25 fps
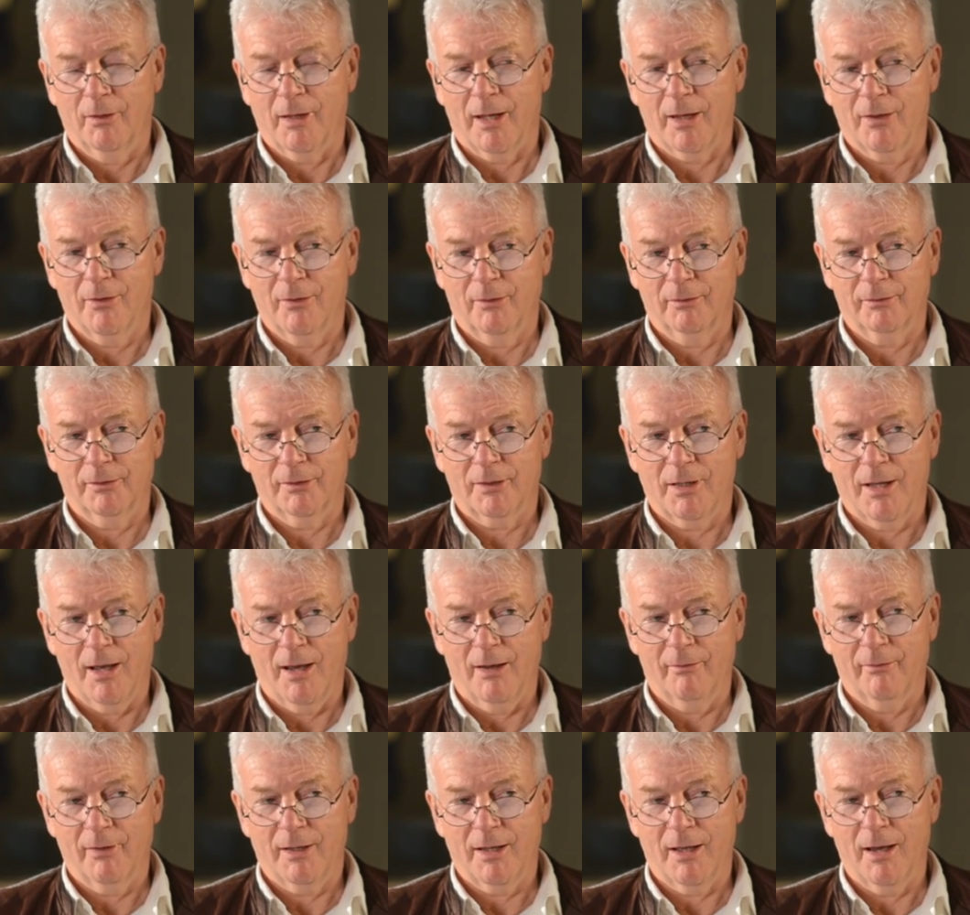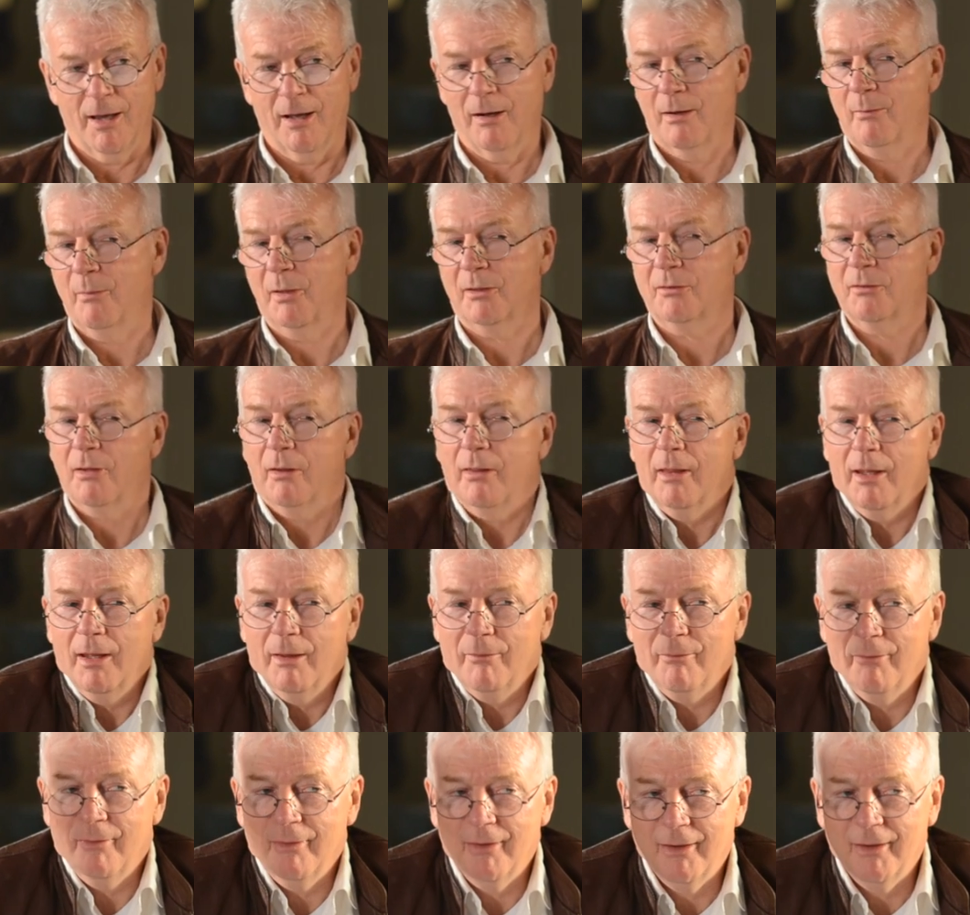They called it kara kara, but to
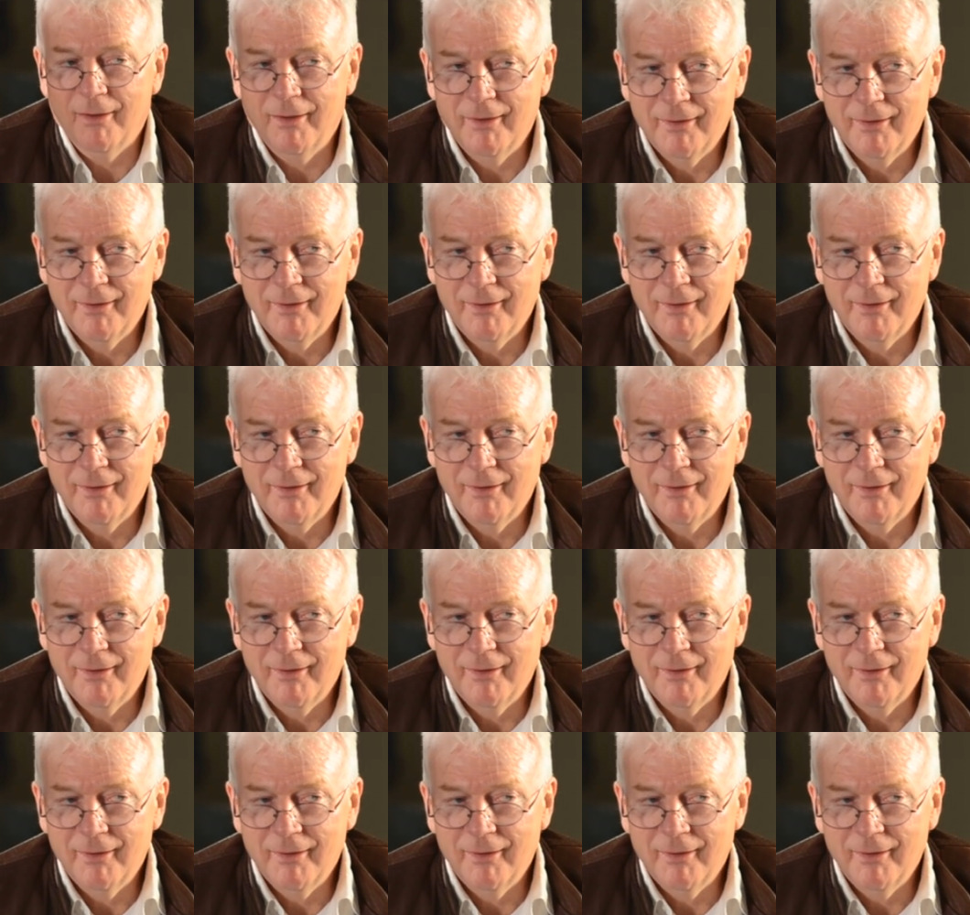them